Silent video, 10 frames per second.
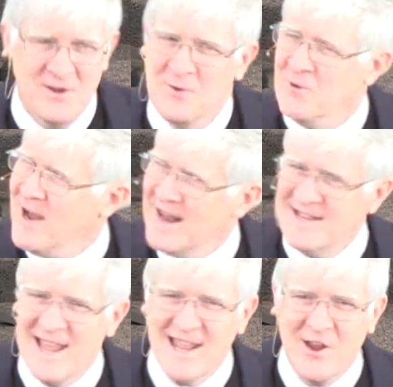we're not
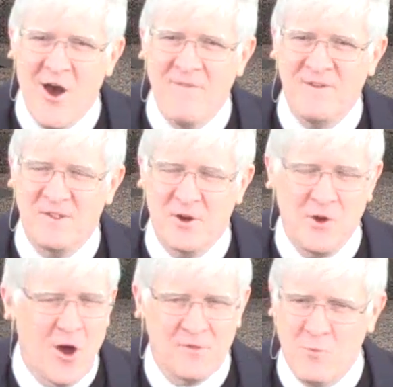taking coffins, it
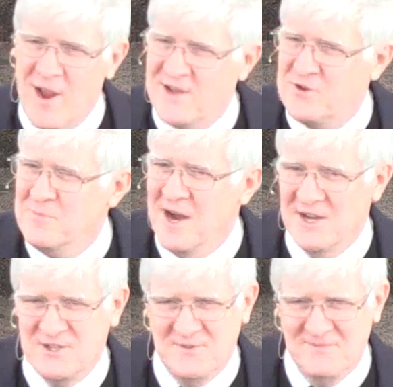costs way too
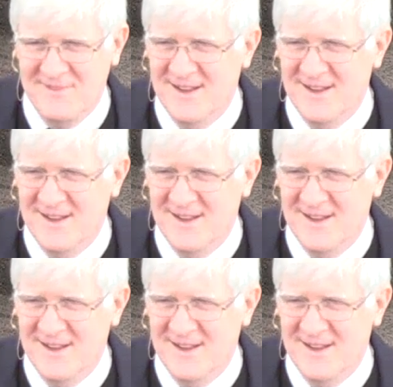much.